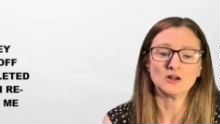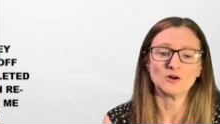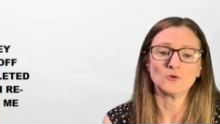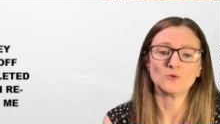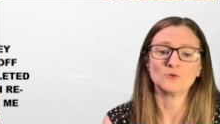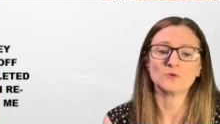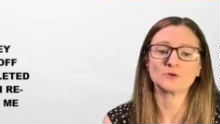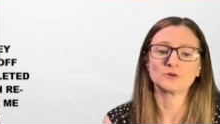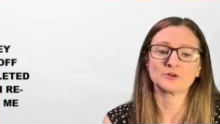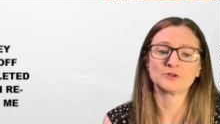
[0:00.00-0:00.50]

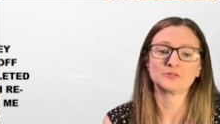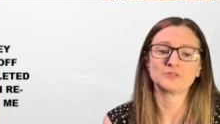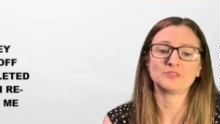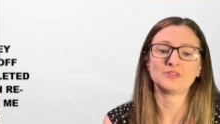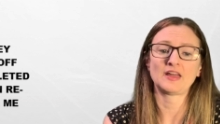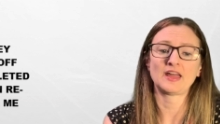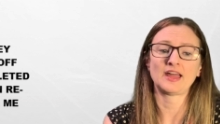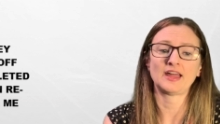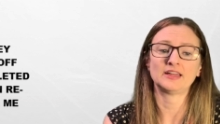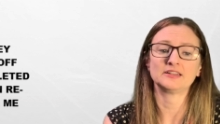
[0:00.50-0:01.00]
or
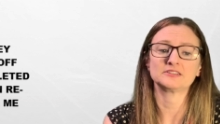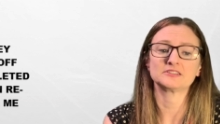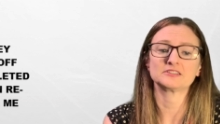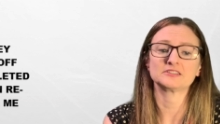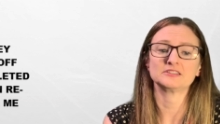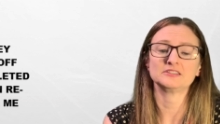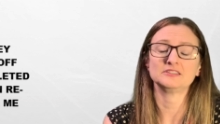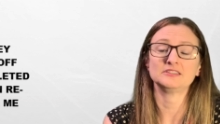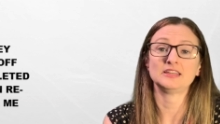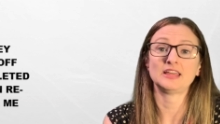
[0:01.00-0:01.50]
that
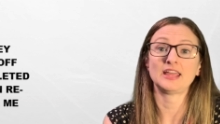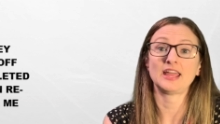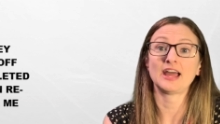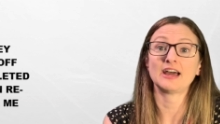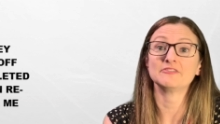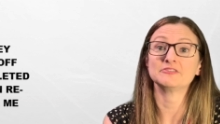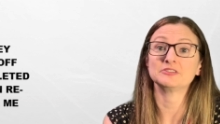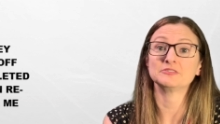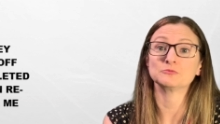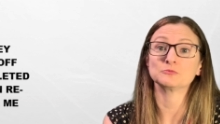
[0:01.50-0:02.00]
they
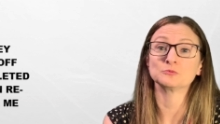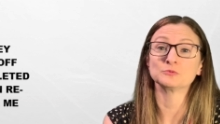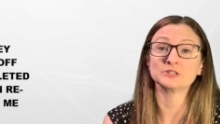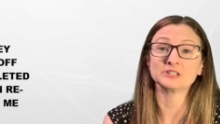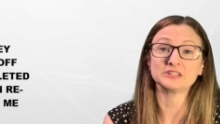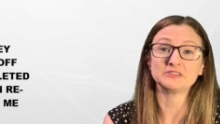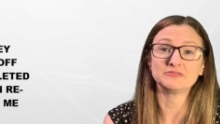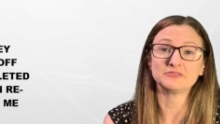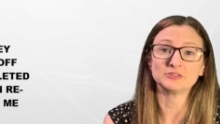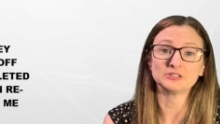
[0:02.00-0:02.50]
haven't
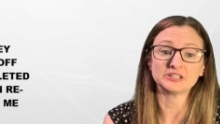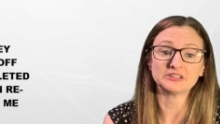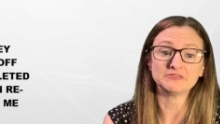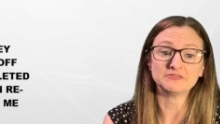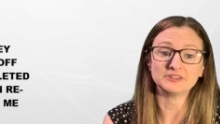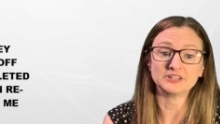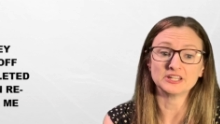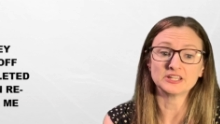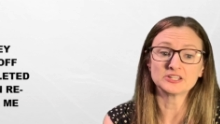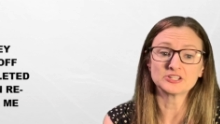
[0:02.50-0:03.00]
really fully
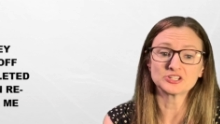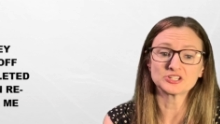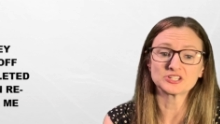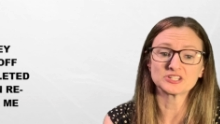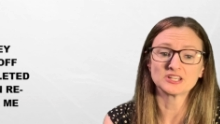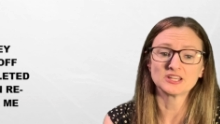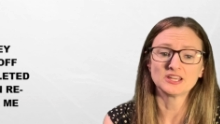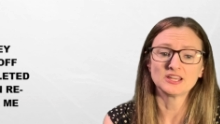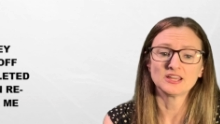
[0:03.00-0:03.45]
finished.